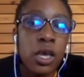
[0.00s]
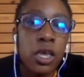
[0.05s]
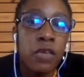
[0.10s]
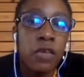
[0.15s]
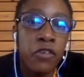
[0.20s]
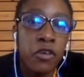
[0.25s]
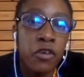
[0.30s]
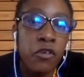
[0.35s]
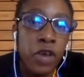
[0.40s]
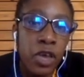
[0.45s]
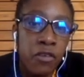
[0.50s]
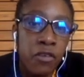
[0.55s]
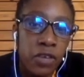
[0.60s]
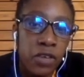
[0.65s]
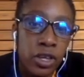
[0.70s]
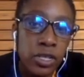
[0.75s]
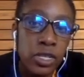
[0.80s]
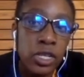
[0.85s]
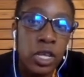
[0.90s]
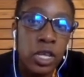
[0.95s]

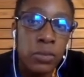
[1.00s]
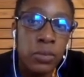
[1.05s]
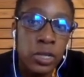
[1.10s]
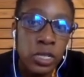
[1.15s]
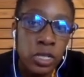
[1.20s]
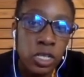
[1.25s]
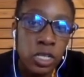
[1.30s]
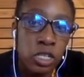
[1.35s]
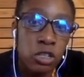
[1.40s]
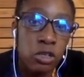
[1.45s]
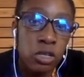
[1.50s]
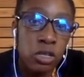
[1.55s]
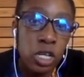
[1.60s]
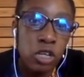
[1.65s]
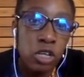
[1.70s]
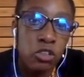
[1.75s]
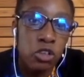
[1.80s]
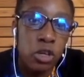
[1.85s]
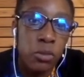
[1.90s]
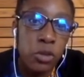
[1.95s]
infographics and images
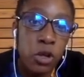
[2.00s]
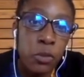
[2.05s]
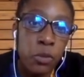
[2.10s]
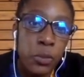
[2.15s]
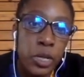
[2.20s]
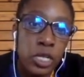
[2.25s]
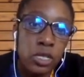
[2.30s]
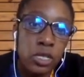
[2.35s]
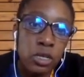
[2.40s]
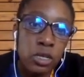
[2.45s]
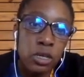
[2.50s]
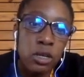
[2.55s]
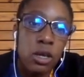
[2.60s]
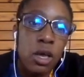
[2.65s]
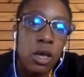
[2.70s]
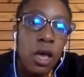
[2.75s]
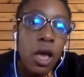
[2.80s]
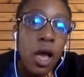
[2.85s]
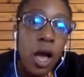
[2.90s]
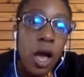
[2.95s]
unique to Immunopaedia.
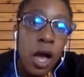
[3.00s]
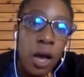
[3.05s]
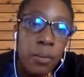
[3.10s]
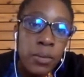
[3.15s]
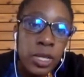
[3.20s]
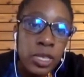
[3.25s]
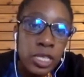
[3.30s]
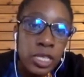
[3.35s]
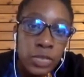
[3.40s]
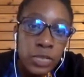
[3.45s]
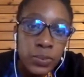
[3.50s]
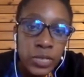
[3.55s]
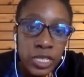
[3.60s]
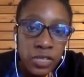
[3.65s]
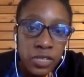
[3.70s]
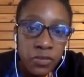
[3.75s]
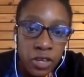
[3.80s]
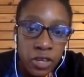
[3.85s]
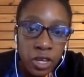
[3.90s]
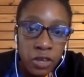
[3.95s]
In this
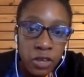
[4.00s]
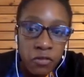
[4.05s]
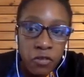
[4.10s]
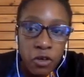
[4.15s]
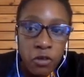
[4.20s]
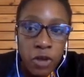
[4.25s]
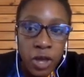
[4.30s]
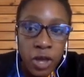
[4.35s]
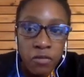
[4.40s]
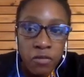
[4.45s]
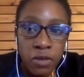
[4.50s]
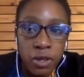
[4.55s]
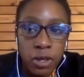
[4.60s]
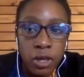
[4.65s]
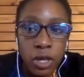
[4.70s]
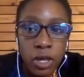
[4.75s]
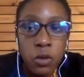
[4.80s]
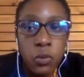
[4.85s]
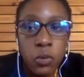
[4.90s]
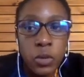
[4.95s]
specific infographic,
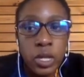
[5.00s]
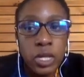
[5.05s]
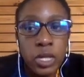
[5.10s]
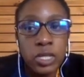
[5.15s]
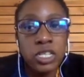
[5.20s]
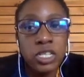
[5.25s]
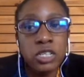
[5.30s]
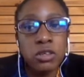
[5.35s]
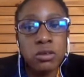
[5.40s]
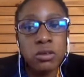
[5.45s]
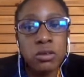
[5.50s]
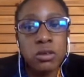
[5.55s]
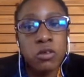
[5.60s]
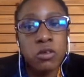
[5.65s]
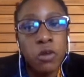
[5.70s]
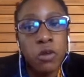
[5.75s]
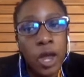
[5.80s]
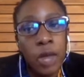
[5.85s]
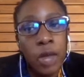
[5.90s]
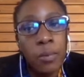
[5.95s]
we
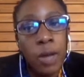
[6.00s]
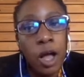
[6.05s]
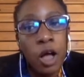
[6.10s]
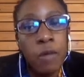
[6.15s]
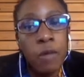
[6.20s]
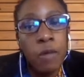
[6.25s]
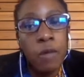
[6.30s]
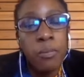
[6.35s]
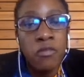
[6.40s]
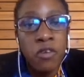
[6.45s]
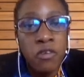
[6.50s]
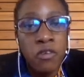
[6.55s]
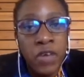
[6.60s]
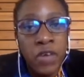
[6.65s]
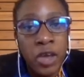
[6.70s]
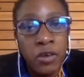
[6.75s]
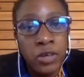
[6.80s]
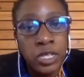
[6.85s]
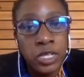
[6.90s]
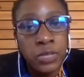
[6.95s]
describe how
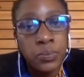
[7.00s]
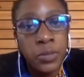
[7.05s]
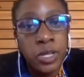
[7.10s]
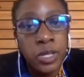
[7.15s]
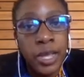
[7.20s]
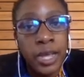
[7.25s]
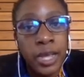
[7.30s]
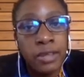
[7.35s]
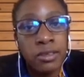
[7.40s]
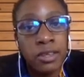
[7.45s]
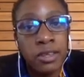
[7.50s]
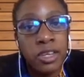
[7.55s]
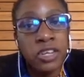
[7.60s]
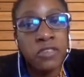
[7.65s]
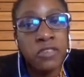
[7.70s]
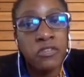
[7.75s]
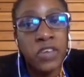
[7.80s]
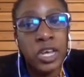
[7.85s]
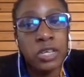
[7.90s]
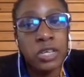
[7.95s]
parvovirus B19
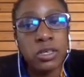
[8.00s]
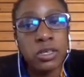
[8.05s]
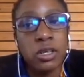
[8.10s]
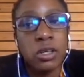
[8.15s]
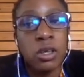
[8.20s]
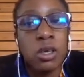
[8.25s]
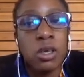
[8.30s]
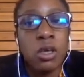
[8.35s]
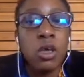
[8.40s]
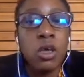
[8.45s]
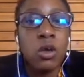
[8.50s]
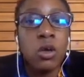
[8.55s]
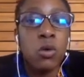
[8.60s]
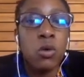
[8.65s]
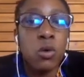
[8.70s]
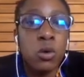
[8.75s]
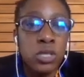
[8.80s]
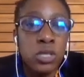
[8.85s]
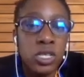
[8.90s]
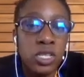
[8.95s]
infection
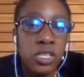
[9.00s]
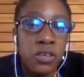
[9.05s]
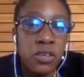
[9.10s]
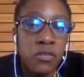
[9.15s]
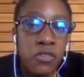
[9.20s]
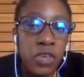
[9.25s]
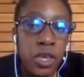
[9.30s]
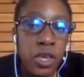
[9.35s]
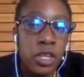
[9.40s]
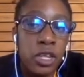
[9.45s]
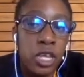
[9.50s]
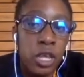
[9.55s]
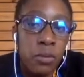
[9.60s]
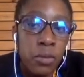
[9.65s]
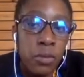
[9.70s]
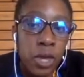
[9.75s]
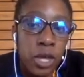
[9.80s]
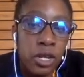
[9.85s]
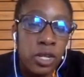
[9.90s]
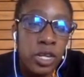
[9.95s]
caused severe
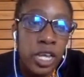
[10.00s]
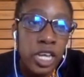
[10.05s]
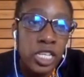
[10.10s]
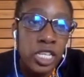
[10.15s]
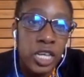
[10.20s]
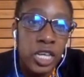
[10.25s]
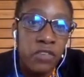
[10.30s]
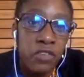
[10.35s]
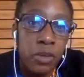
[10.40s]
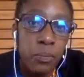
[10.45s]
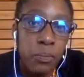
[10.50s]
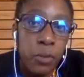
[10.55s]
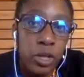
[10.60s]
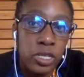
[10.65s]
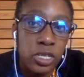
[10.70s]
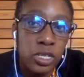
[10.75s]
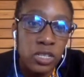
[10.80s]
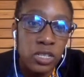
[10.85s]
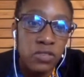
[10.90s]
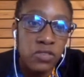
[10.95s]
anemia in an
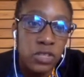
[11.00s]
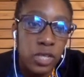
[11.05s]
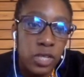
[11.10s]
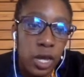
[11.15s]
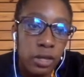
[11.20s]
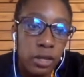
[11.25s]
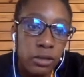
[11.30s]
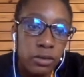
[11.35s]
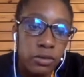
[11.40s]
HIV-positive child.